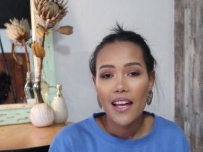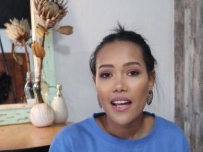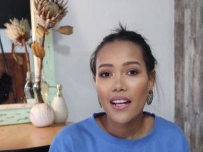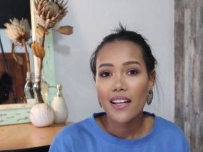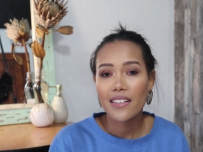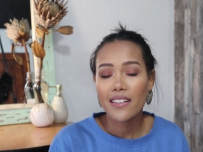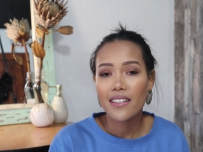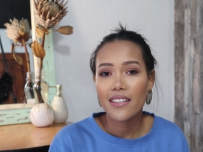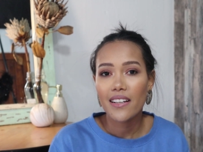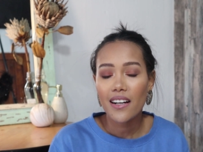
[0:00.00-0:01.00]

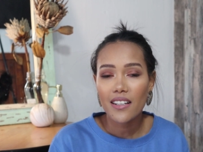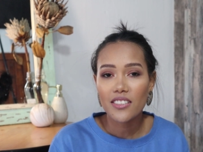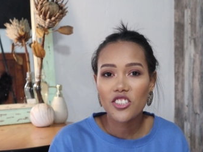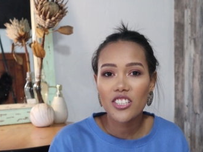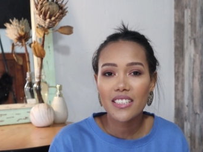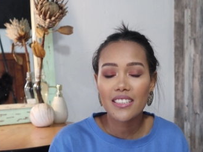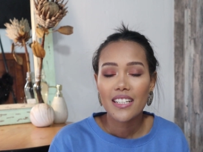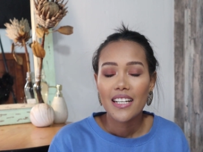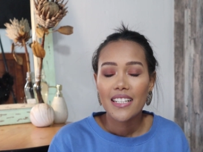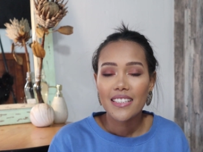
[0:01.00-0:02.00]
And yeah, just
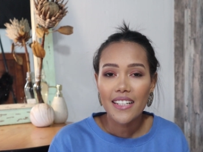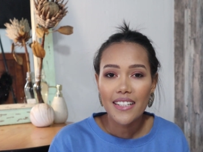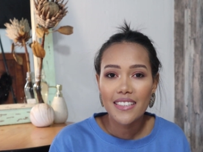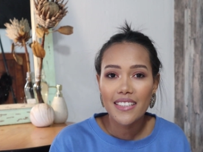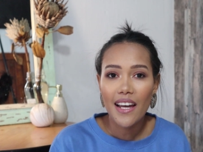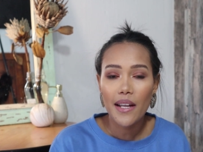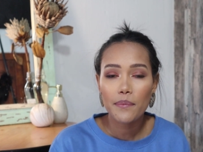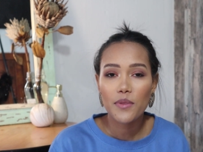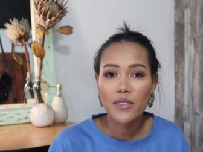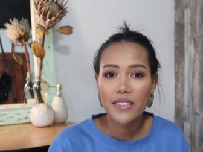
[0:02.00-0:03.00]
take
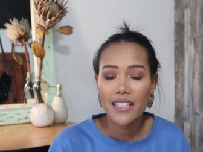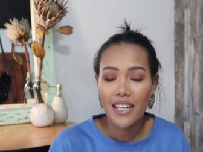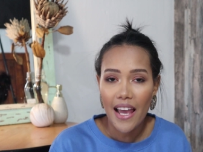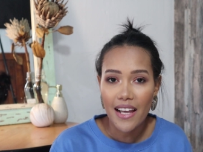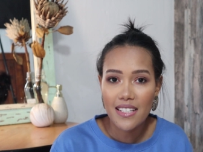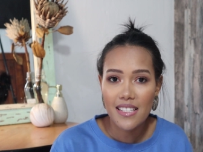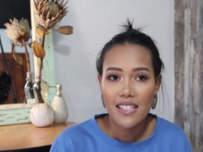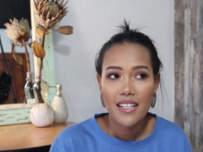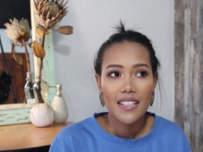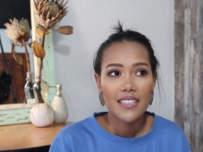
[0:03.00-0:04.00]
time to
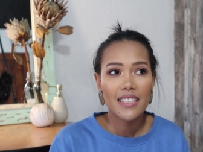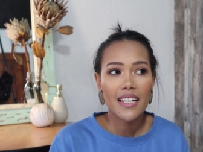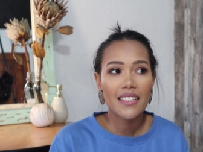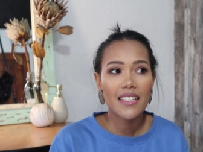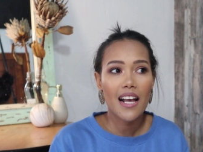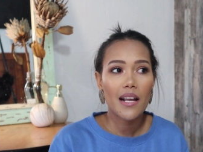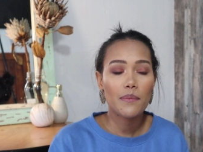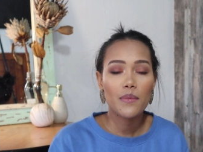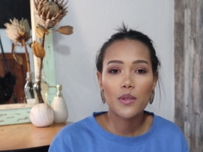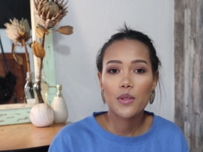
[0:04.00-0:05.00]
relax. Take
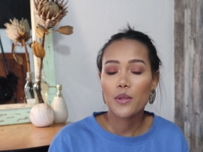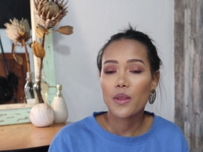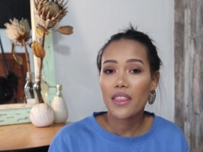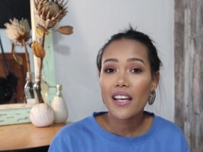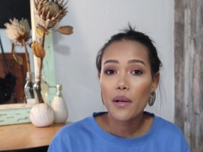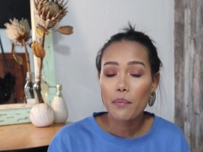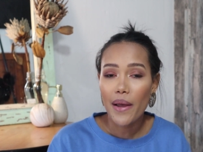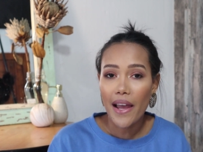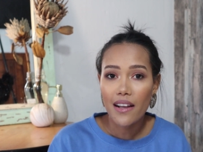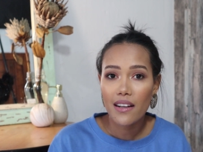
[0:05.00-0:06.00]
time to think
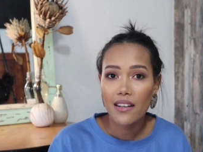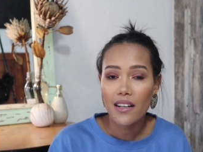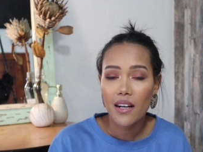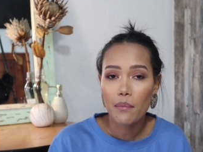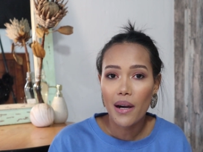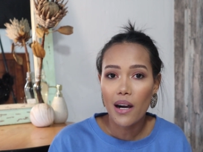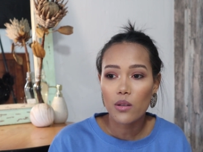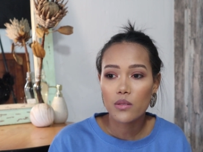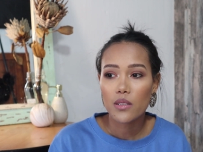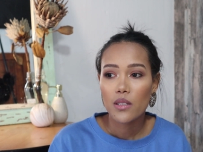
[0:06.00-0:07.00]
back
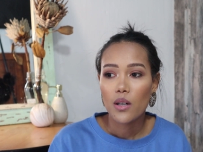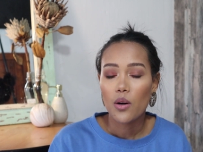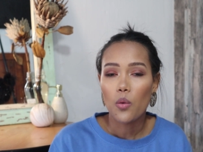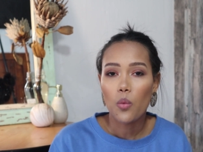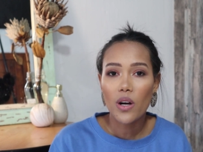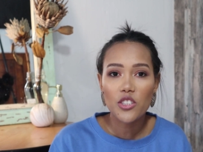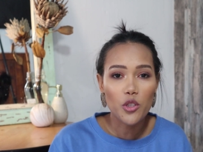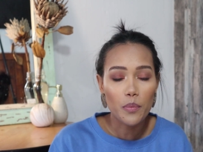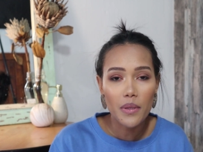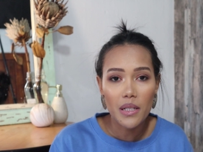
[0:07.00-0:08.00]
about what
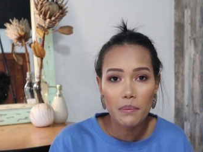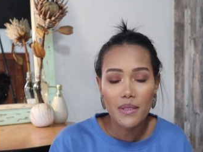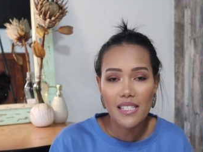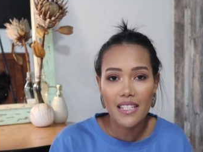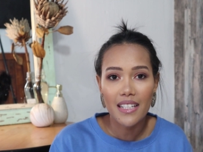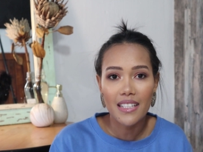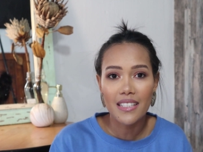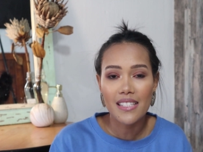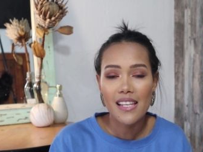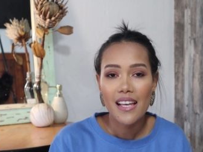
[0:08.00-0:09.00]
your purpose
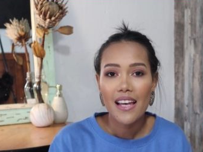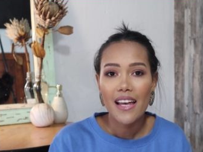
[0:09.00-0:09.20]
is